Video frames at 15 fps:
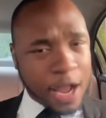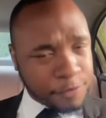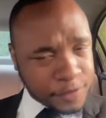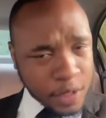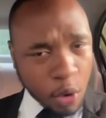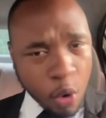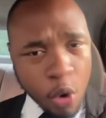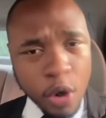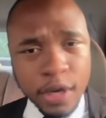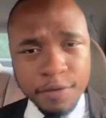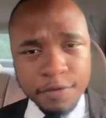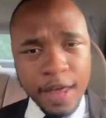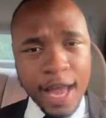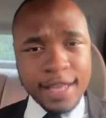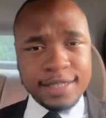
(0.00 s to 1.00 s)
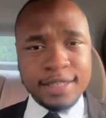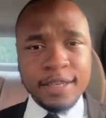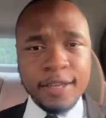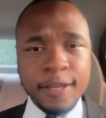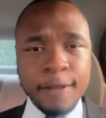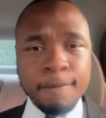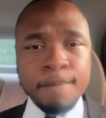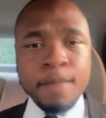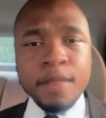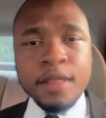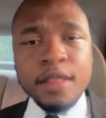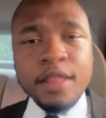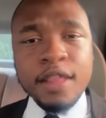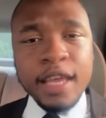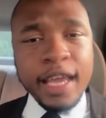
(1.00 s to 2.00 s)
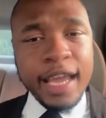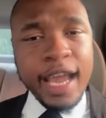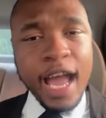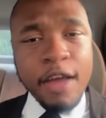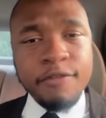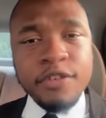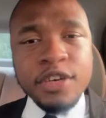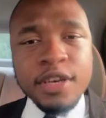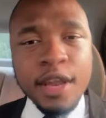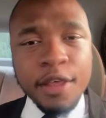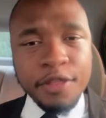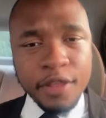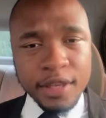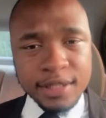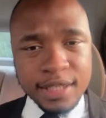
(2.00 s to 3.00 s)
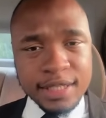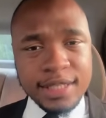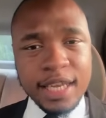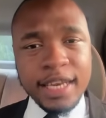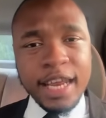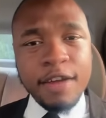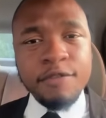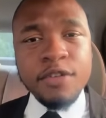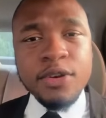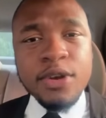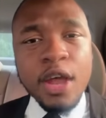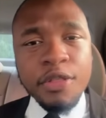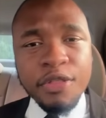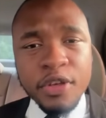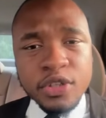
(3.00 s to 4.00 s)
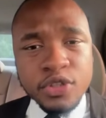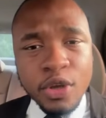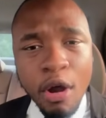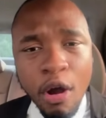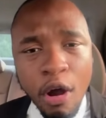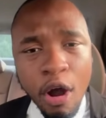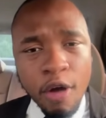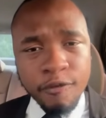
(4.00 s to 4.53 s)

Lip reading: After all of that, they have nothing to say, they have nothing to